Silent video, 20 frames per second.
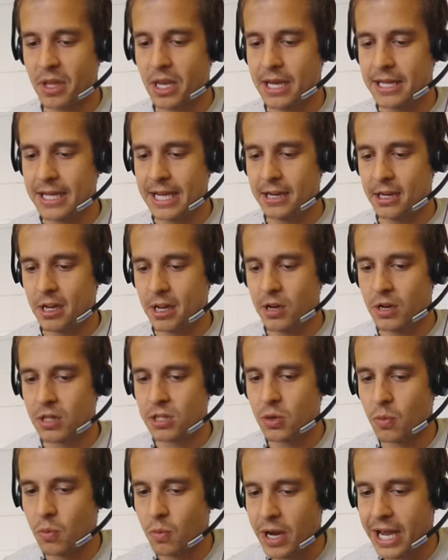And then along
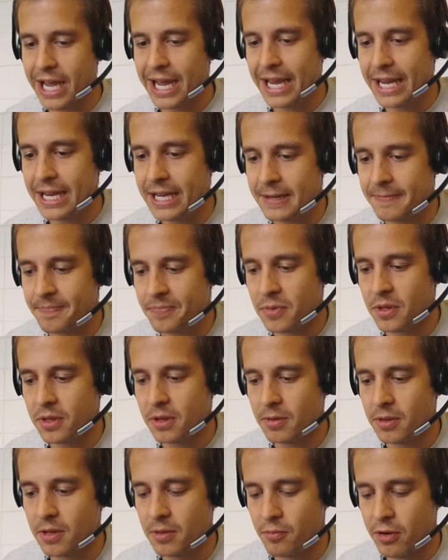the way,
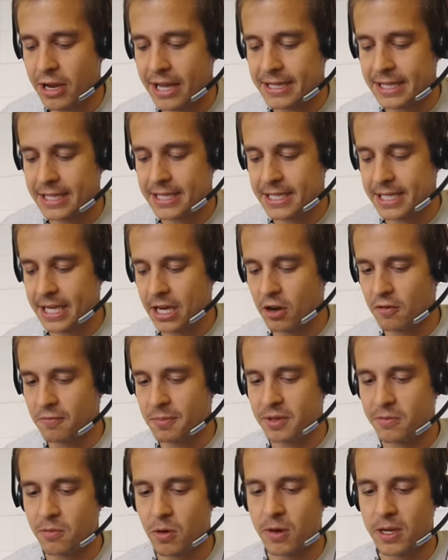the, the brand itself
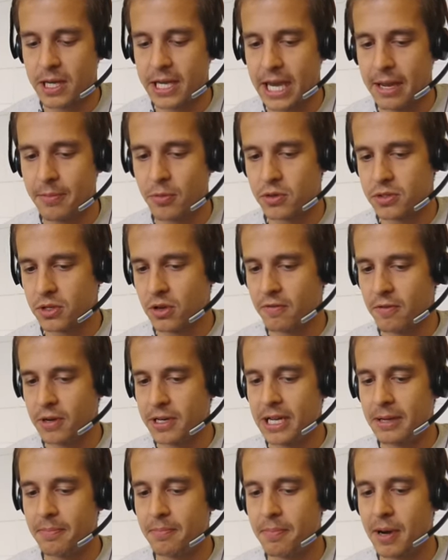became also a
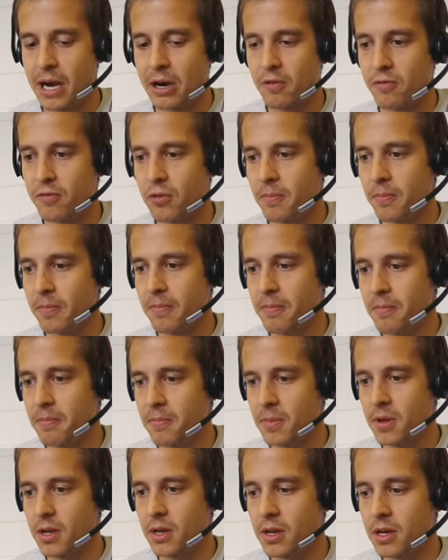really powerful
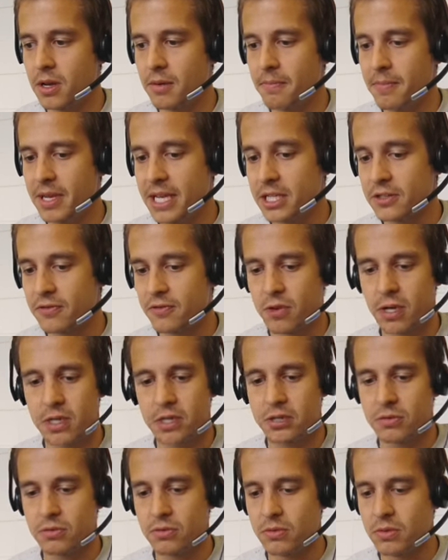uh, means for
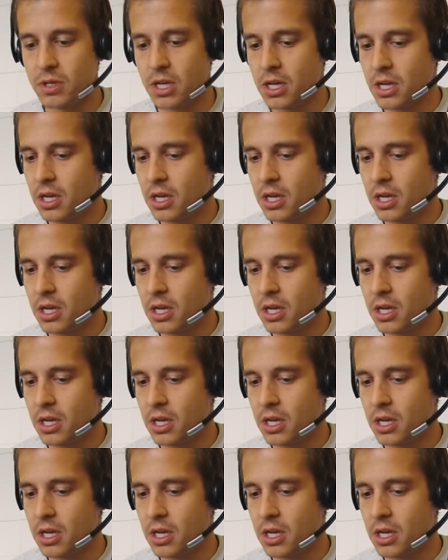us to